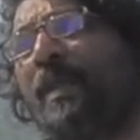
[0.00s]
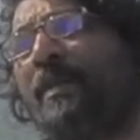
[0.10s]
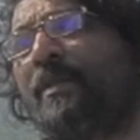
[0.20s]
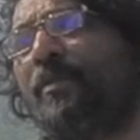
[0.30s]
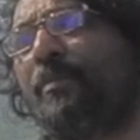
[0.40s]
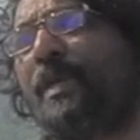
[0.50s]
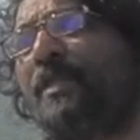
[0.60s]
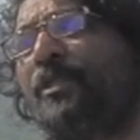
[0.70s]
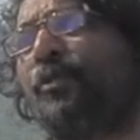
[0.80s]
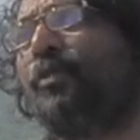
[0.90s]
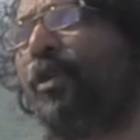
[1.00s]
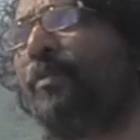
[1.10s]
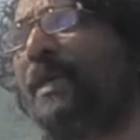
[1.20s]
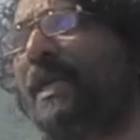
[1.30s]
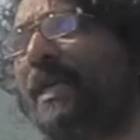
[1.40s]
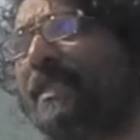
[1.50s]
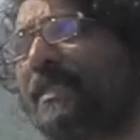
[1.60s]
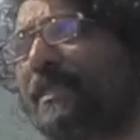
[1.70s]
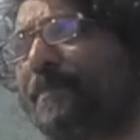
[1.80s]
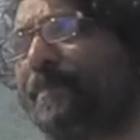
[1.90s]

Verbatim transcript: that, you know, birds should not be caged.